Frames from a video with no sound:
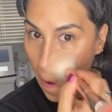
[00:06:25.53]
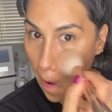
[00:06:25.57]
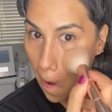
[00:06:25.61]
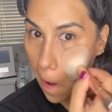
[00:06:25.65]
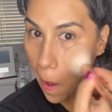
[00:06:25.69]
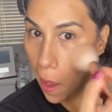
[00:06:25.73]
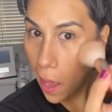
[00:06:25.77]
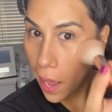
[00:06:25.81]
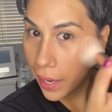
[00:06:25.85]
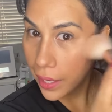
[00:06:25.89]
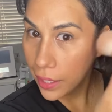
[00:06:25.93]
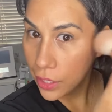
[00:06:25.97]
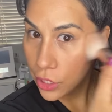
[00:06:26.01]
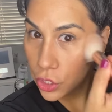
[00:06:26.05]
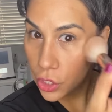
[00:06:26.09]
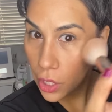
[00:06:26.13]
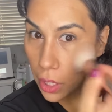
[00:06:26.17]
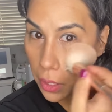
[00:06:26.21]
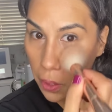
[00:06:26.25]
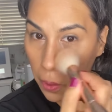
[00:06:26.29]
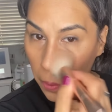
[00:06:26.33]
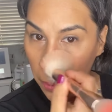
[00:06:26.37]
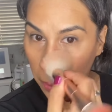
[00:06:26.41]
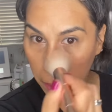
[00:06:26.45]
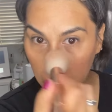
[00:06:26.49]
I
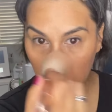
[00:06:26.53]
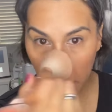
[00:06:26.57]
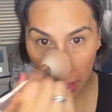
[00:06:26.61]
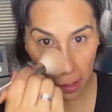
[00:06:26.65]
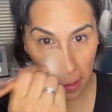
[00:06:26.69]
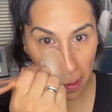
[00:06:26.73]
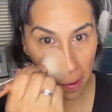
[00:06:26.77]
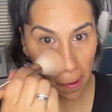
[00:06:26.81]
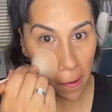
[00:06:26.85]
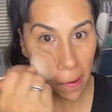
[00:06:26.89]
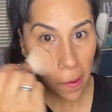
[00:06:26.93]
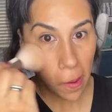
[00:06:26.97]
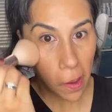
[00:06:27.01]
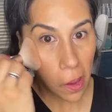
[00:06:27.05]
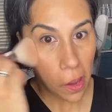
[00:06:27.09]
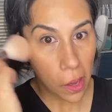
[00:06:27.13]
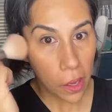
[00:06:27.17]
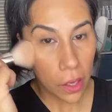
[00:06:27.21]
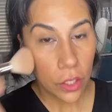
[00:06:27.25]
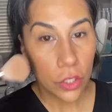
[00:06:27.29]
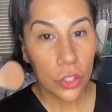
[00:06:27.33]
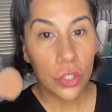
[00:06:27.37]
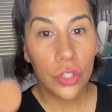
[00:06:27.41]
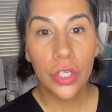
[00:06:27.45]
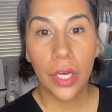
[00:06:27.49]
generally
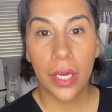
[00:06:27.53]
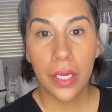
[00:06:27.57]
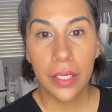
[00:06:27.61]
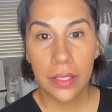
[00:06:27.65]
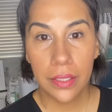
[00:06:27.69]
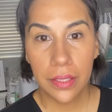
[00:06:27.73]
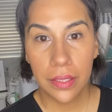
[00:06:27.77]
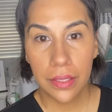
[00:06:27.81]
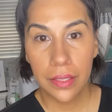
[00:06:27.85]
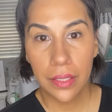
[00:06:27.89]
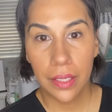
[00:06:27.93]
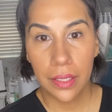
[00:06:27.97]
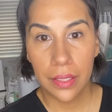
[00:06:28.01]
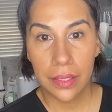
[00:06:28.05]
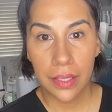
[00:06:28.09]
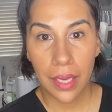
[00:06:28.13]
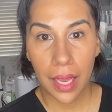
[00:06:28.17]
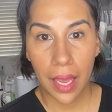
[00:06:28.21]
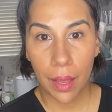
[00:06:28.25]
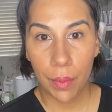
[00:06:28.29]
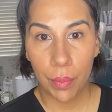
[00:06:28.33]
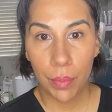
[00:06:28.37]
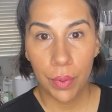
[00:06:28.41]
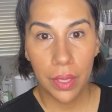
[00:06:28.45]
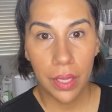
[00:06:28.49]
just
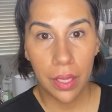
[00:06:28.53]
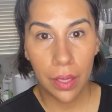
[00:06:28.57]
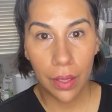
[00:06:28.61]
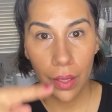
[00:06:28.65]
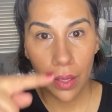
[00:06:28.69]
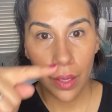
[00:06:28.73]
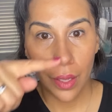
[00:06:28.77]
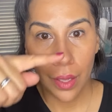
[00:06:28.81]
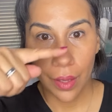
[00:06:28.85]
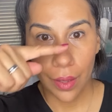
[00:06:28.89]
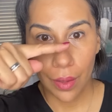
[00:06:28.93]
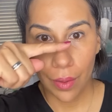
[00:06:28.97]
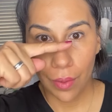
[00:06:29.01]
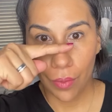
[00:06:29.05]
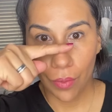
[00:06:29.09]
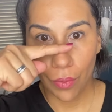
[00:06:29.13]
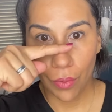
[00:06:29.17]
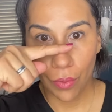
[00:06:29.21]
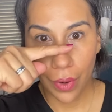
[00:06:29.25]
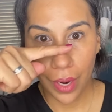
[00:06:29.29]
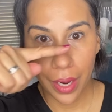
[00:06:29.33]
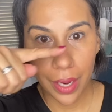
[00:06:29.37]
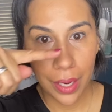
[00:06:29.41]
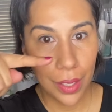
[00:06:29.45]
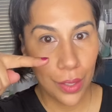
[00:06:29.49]
tap it
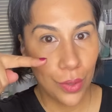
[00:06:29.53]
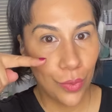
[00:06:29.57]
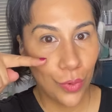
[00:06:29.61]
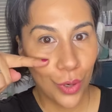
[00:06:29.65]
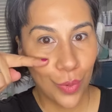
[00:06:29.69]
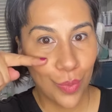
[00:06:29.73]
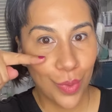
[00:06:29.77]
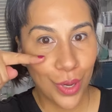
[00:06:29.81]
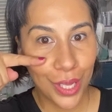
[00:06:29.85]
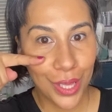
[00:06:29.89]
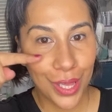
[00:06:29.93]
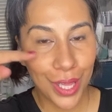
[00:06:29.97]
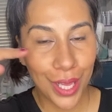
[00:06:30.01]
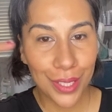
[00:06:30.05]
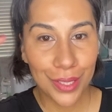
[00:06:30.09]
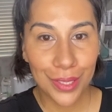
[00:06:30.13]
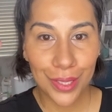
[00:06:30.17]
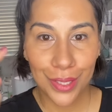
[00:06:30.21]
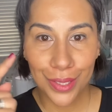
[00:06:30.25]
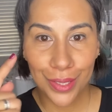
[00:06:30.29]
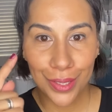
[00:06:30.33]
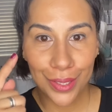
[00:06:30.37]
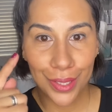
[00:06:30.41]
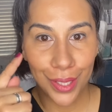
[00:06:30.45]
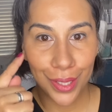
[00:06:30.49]
right where my glasses
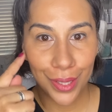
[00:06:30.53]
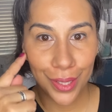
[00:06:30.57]
sit.